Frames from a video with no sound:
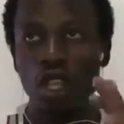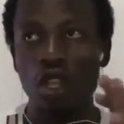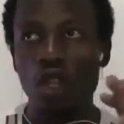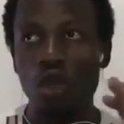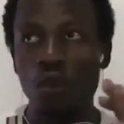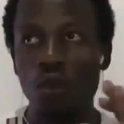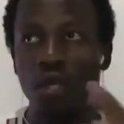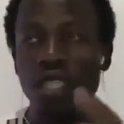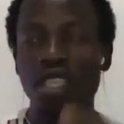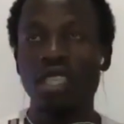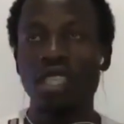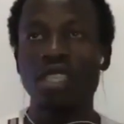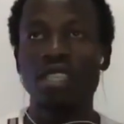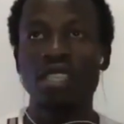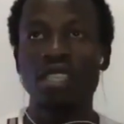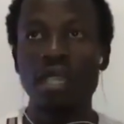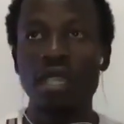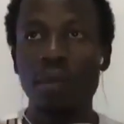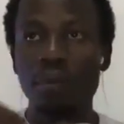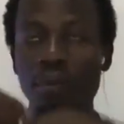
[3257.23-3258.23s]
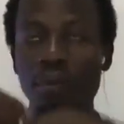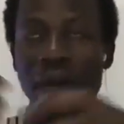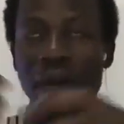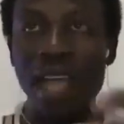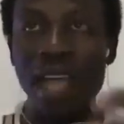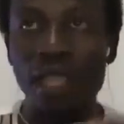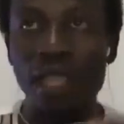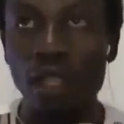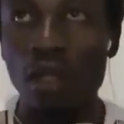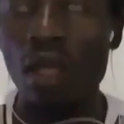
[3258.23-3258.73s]
which is the
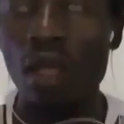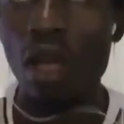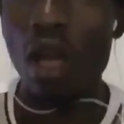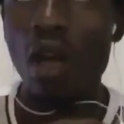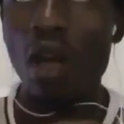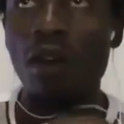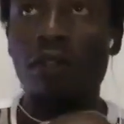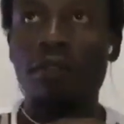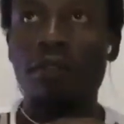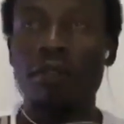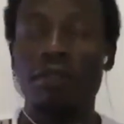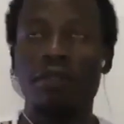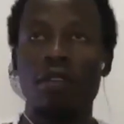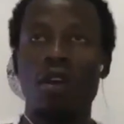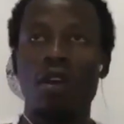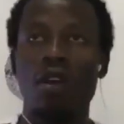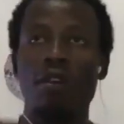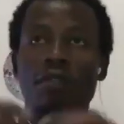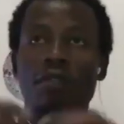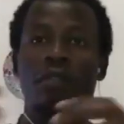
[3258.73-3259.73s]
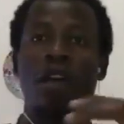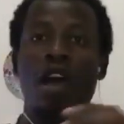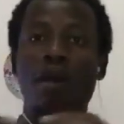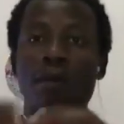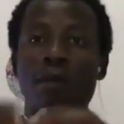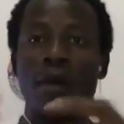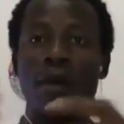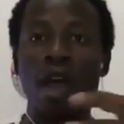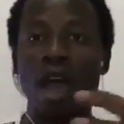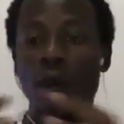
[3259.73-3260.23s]
part of
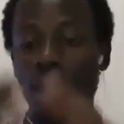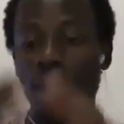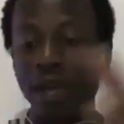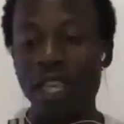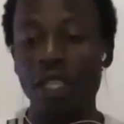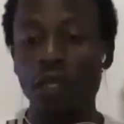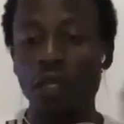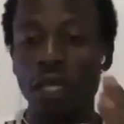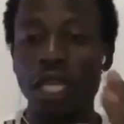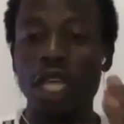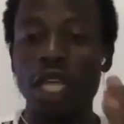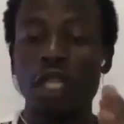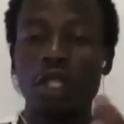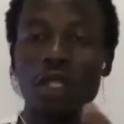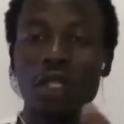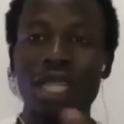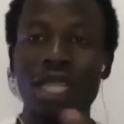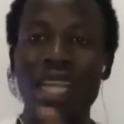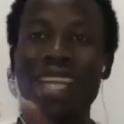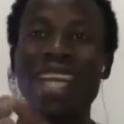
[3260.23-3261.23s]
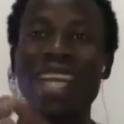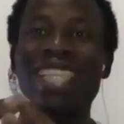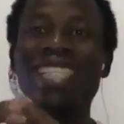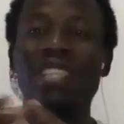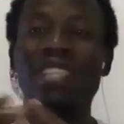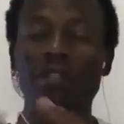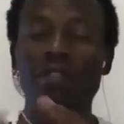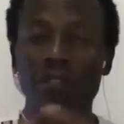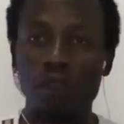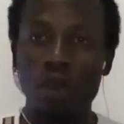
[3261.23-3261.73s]
our education that can
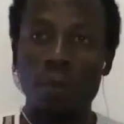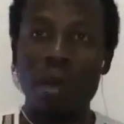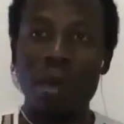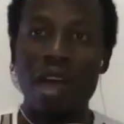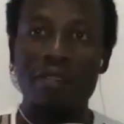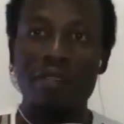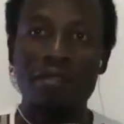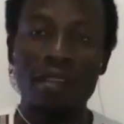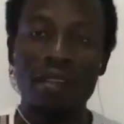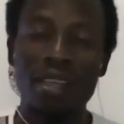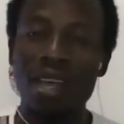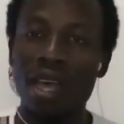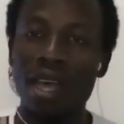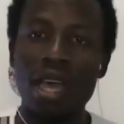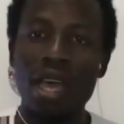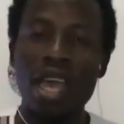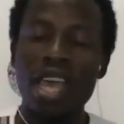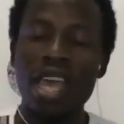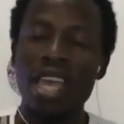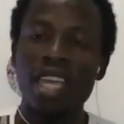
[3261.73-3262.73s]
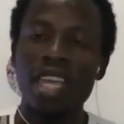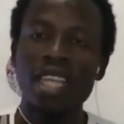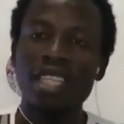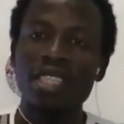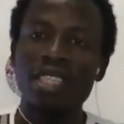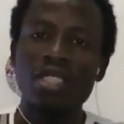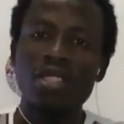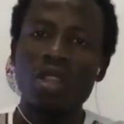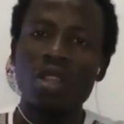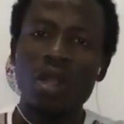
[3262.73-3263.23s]
develop Africa, is
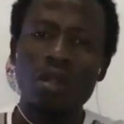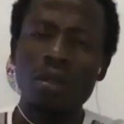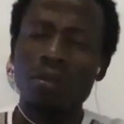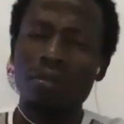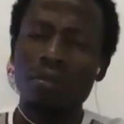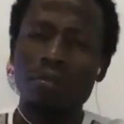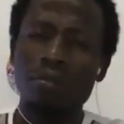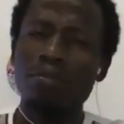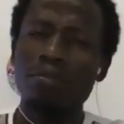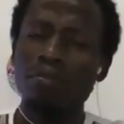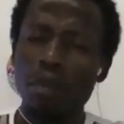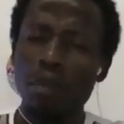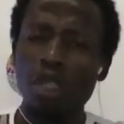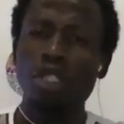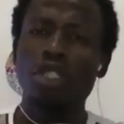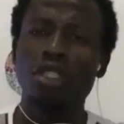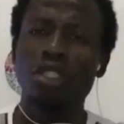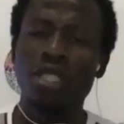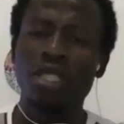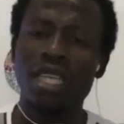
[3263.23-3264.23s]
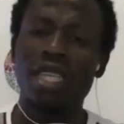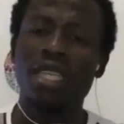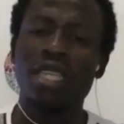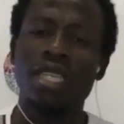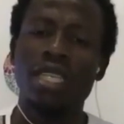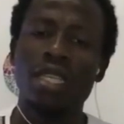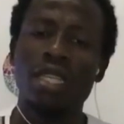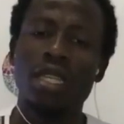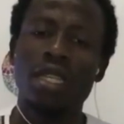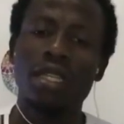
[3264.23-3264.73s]
not much
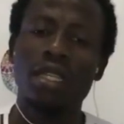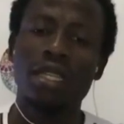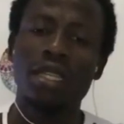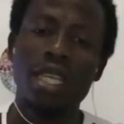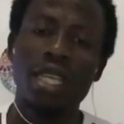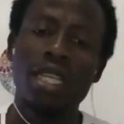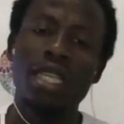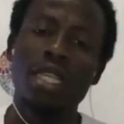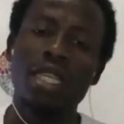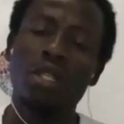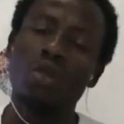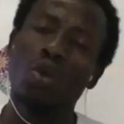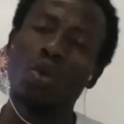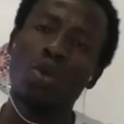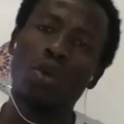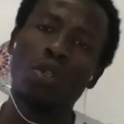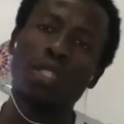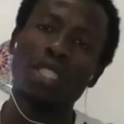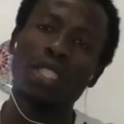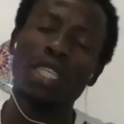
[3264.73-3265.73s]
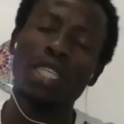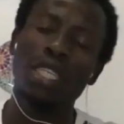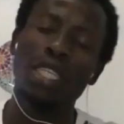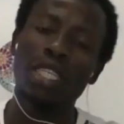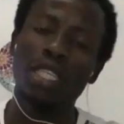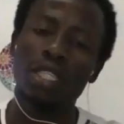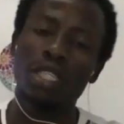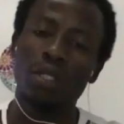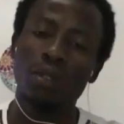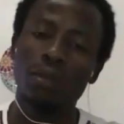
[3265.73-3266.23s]
taken into
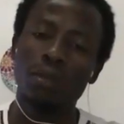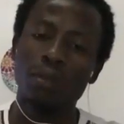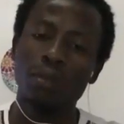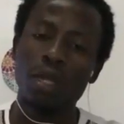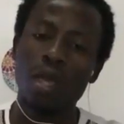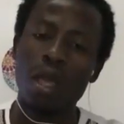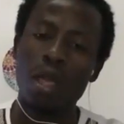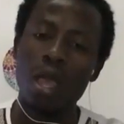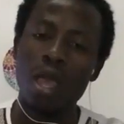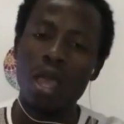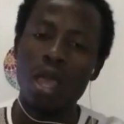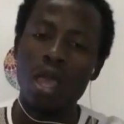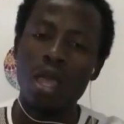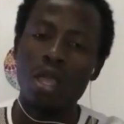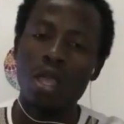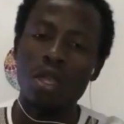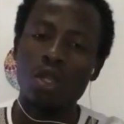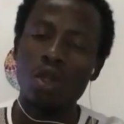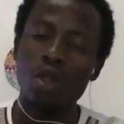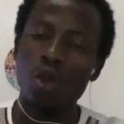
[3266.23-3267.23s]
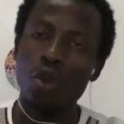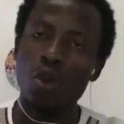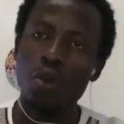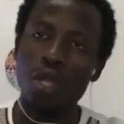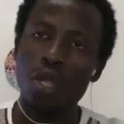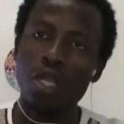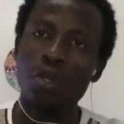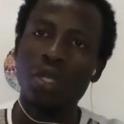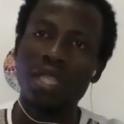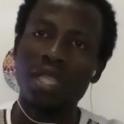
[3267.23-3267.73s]
consideration. So we
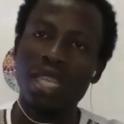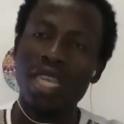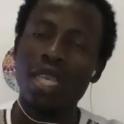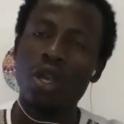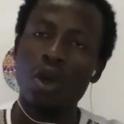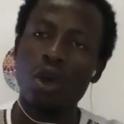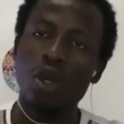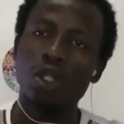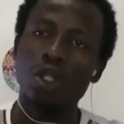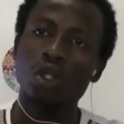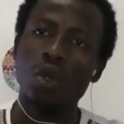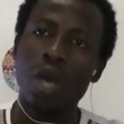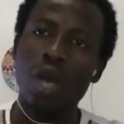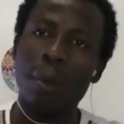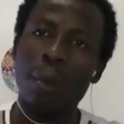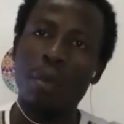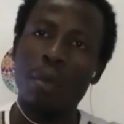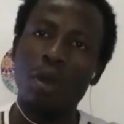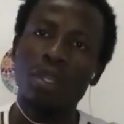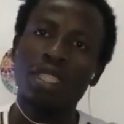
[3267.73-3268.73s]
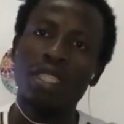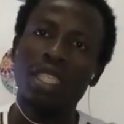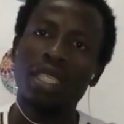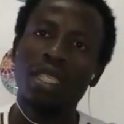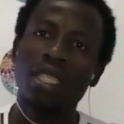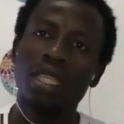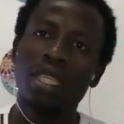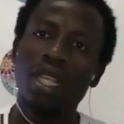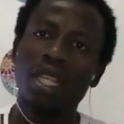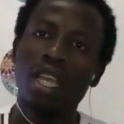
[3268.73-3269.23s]
should think also about it.
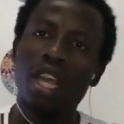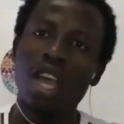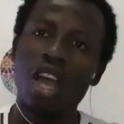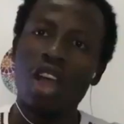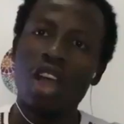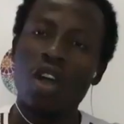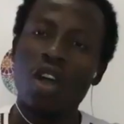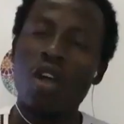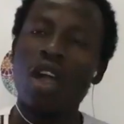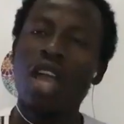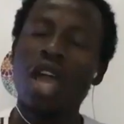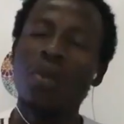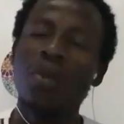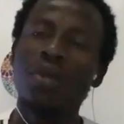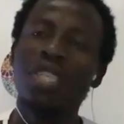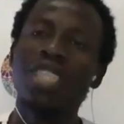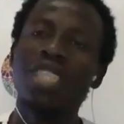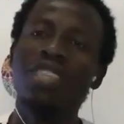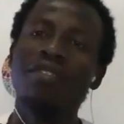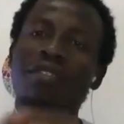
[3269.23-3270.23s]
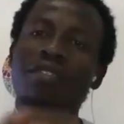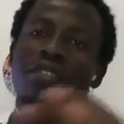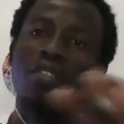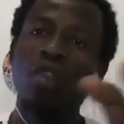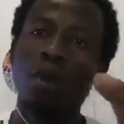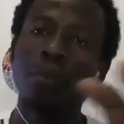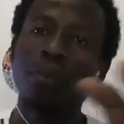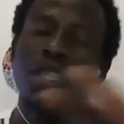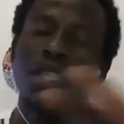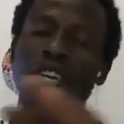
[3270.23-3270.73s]
How can we
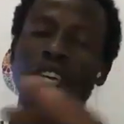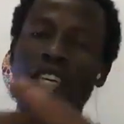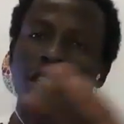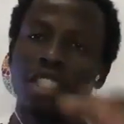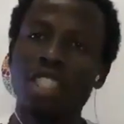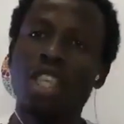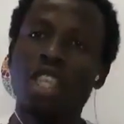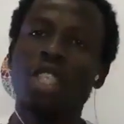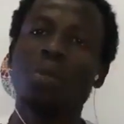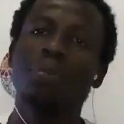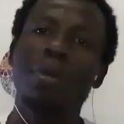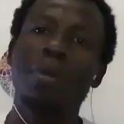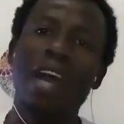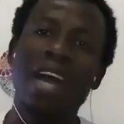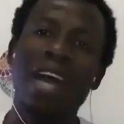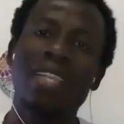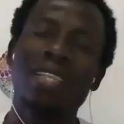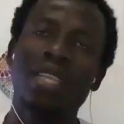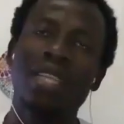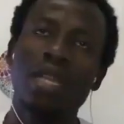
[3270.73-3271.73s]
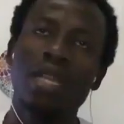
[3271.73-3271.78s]
develop the research part